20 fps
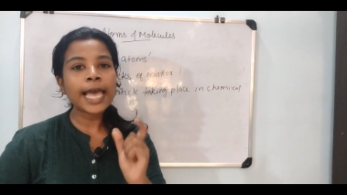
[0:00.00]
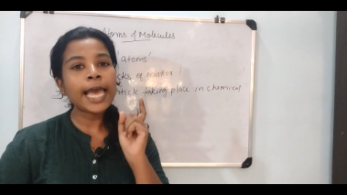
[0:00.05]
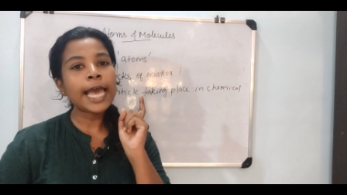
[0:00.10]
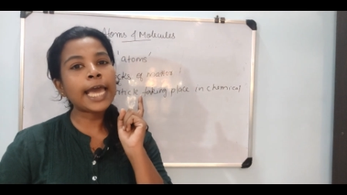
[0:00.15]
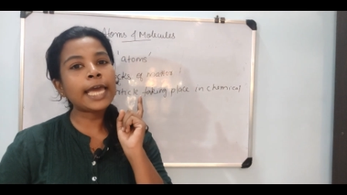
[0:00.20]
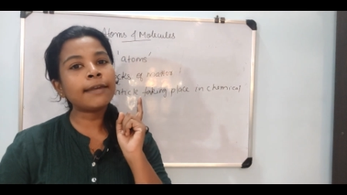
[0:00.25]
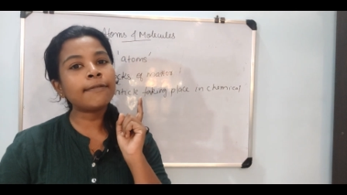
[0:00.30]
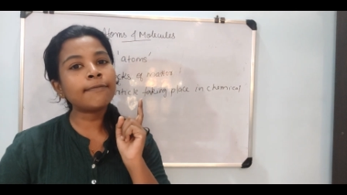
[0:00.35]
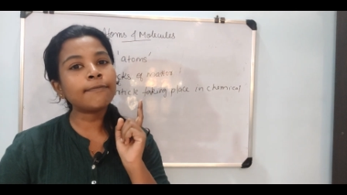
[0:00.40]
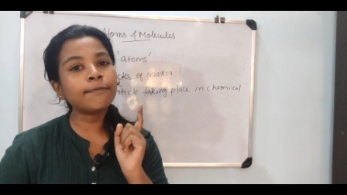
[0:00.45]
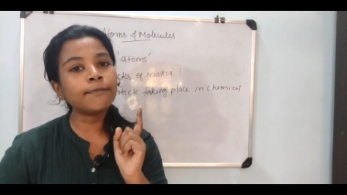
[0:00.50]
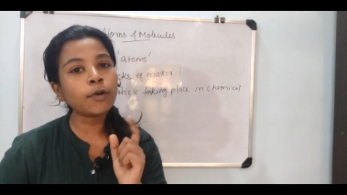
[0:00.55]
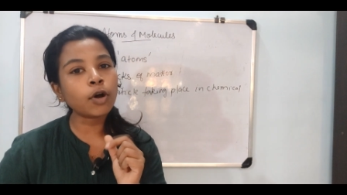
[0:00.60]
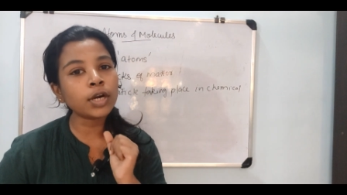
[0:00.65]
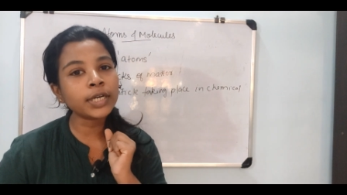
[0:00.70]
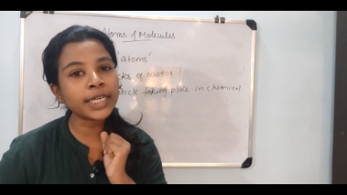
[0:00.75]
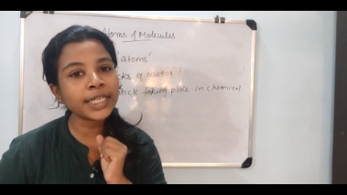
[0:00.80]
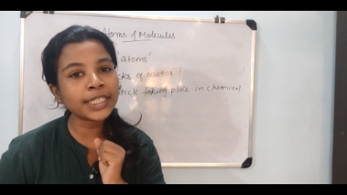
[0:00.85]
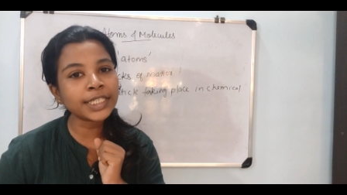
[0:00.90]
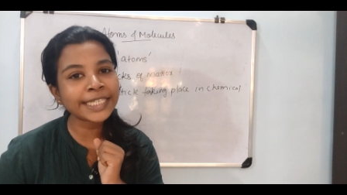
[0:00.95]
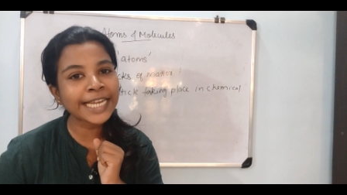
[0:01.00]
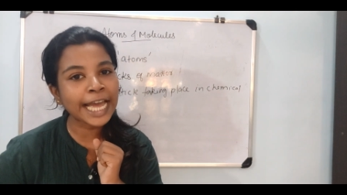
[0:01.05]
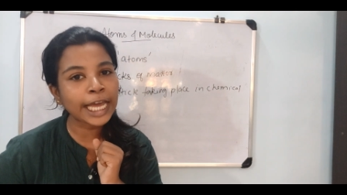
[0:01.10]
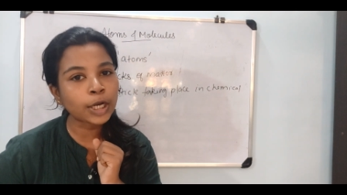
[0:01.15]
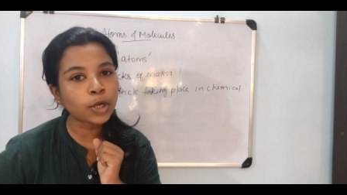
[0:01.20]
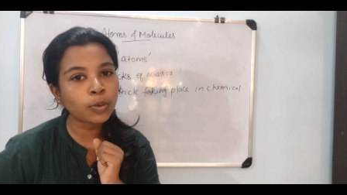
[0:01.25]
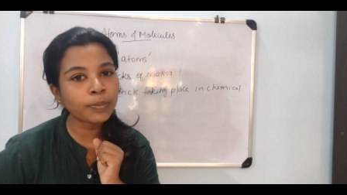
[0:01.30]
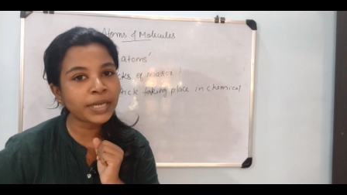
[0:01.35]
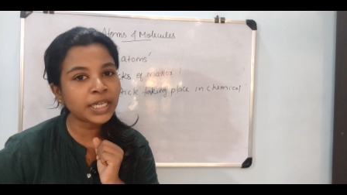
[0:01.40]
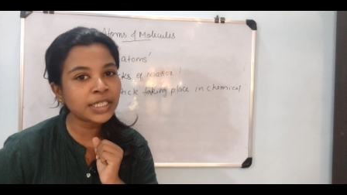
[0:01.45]
And what is
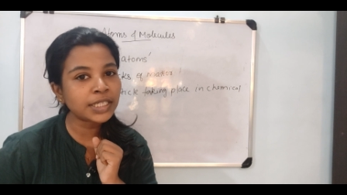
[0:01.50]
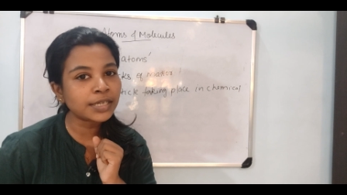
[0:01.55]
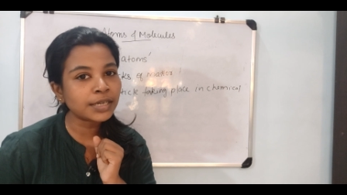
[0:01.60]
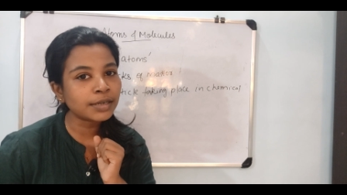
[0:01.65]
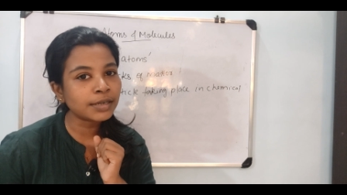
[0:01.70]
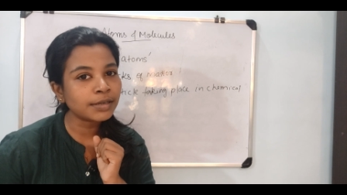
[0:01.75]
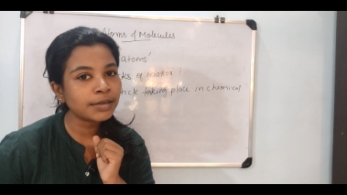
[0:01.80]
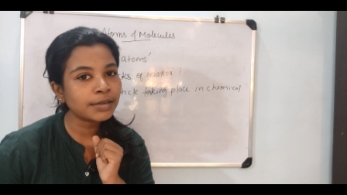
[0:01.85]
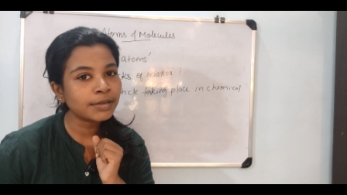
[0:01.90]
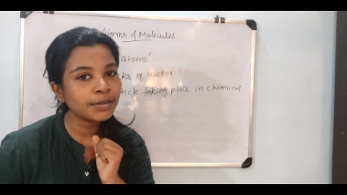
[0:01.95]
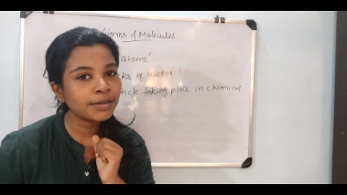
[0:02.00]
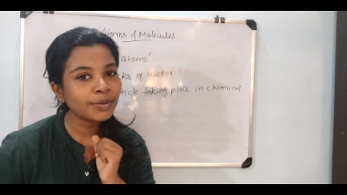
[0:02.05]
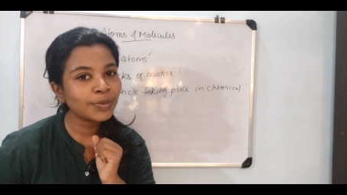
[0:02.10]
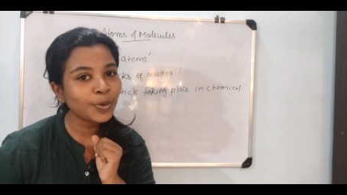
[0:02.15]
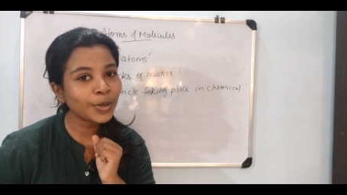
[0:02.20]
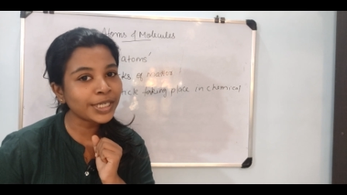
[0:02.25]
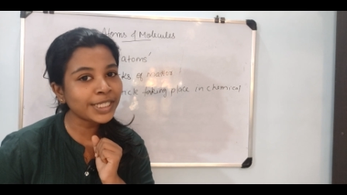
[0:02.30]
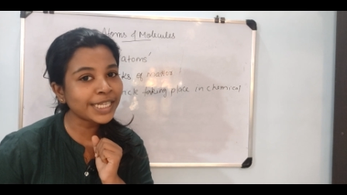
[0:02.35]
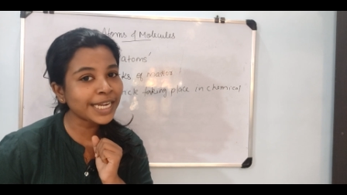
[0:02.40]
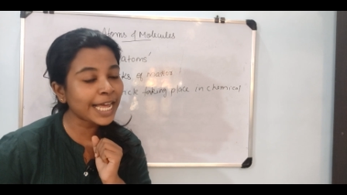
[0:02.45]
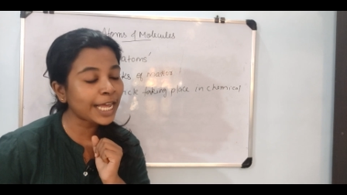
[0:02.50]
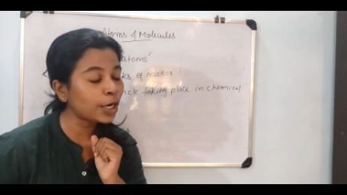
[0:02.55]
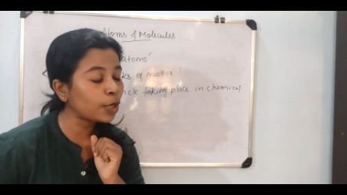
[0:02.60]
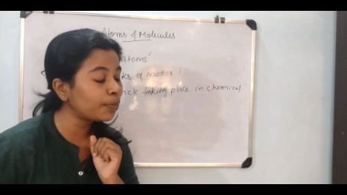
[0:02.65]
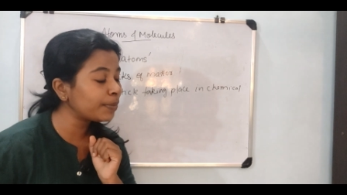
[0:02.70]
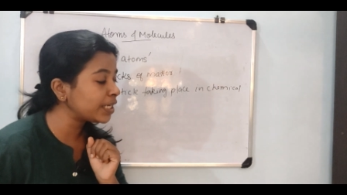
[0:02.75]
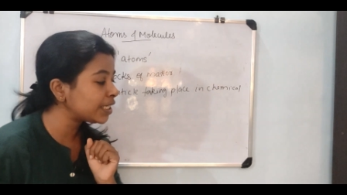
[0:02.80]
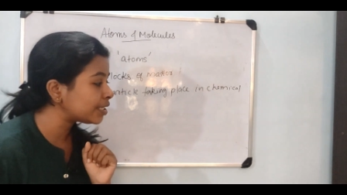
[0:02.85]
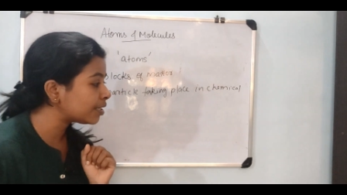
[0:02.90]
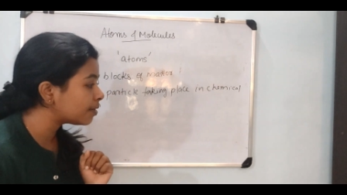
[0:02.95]
nanometer? What is a
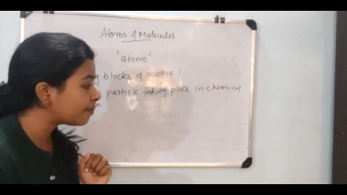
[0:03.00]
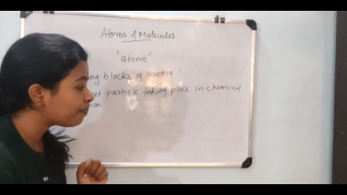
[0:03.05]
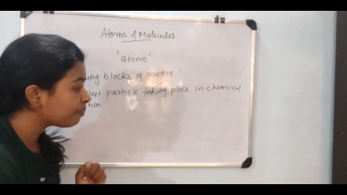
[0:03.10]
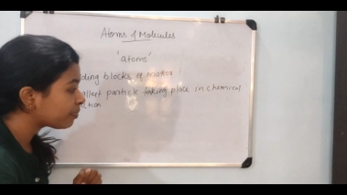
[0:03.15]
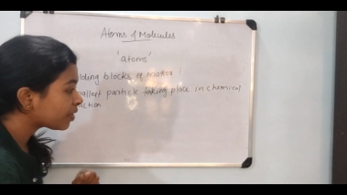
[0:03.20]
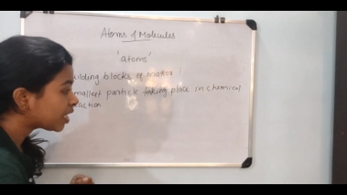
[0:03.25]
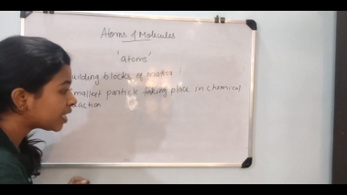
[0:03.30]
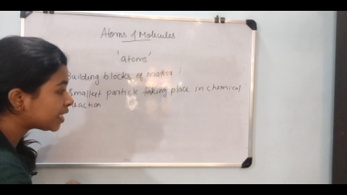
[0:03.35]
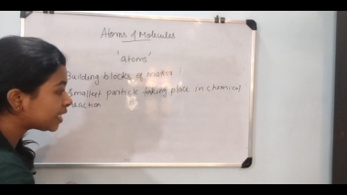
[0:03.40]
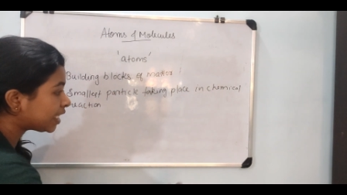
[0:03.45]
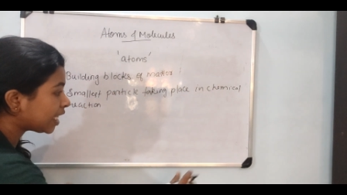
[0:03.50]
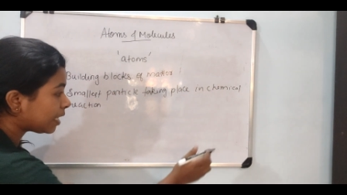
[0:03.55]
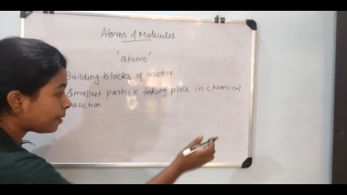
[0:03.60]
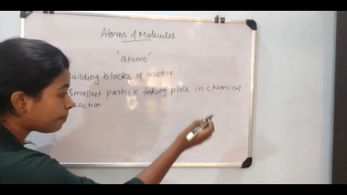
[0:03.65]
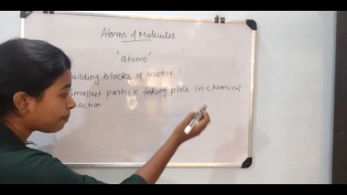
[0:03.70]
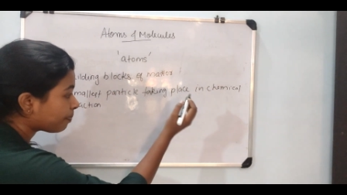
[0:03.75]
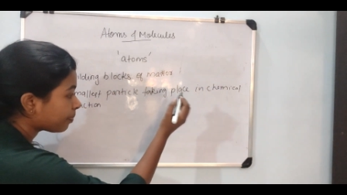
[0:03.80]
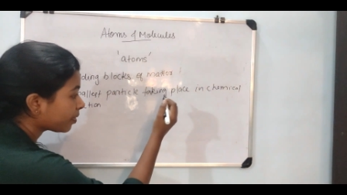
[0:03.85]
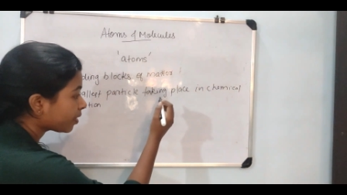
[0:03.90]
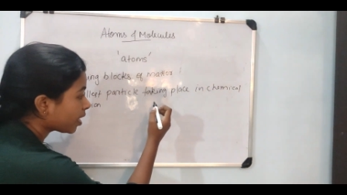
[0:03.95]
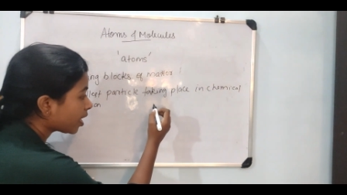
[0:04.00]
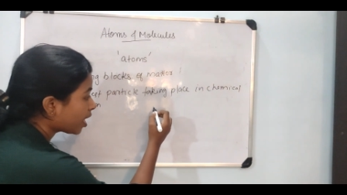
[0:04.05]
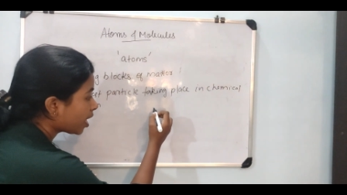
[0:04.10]
nanometer? See,